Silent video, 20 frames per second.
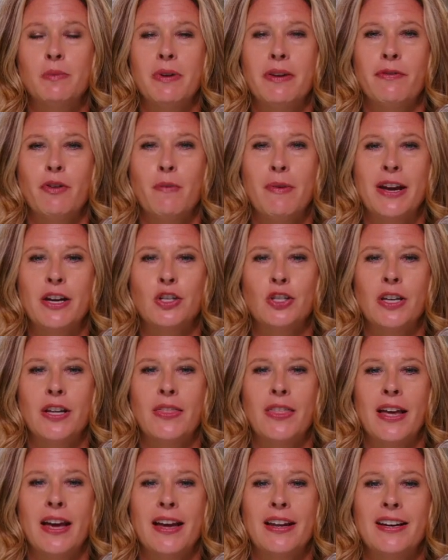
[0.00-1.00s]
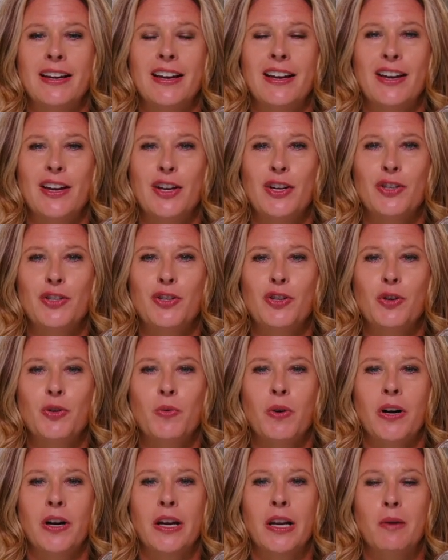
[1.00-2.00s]
some information that
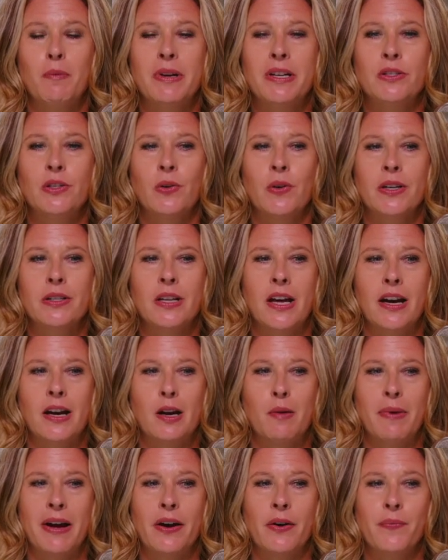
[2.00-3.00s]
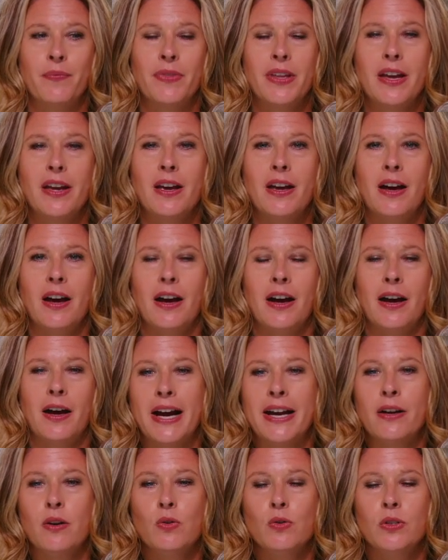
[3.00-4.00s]
you are going to be so excited about.
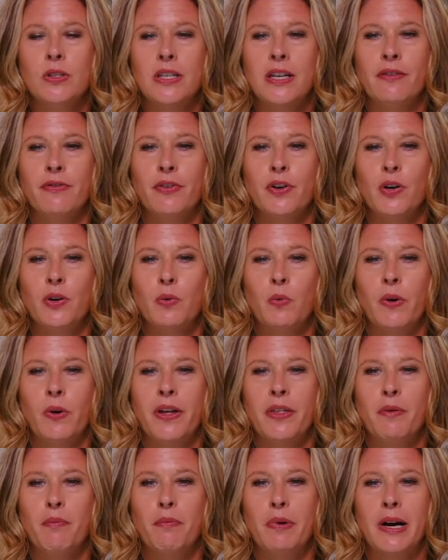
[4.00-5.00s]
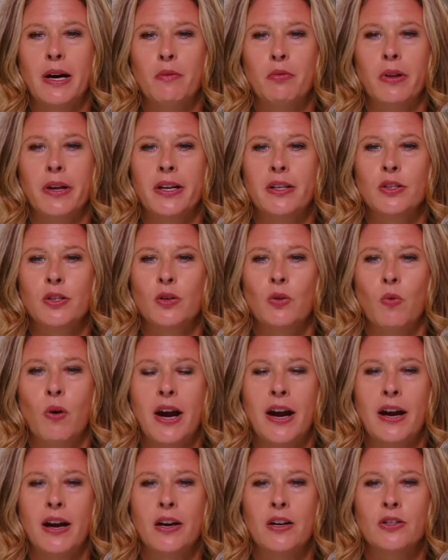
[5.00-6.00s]
Michael Seifert with Public
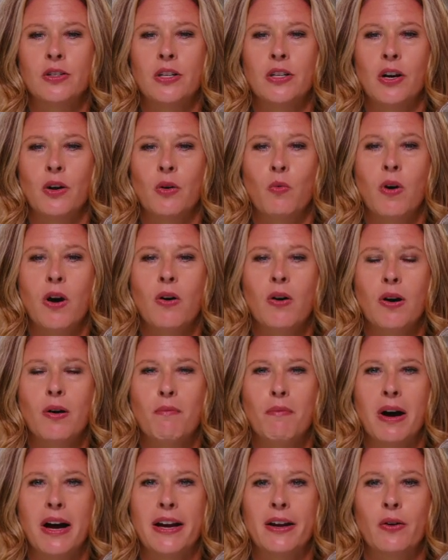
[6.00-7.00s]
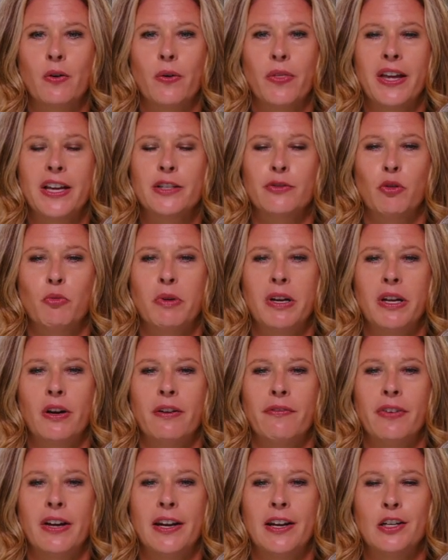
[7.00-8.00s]
Square. So welcome, Michael. Thanks for being
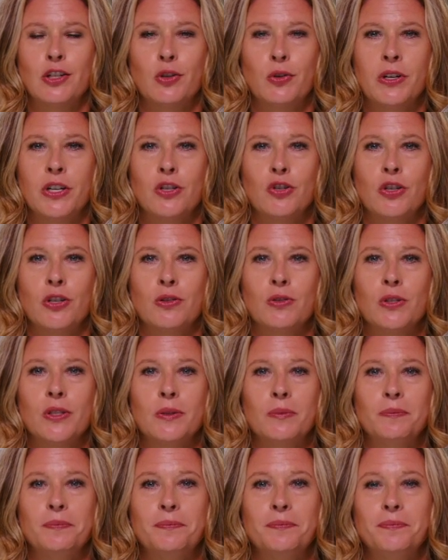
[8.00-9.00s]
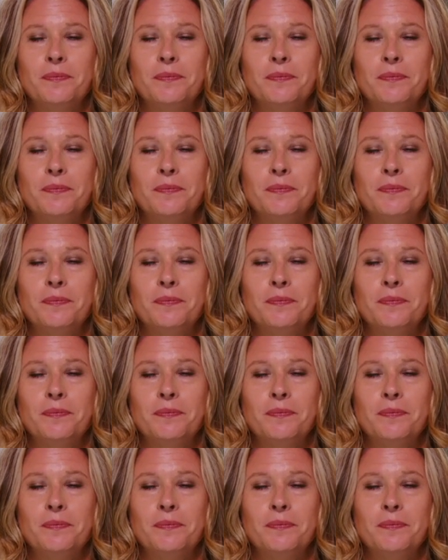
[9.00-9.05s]
on Financial Issues.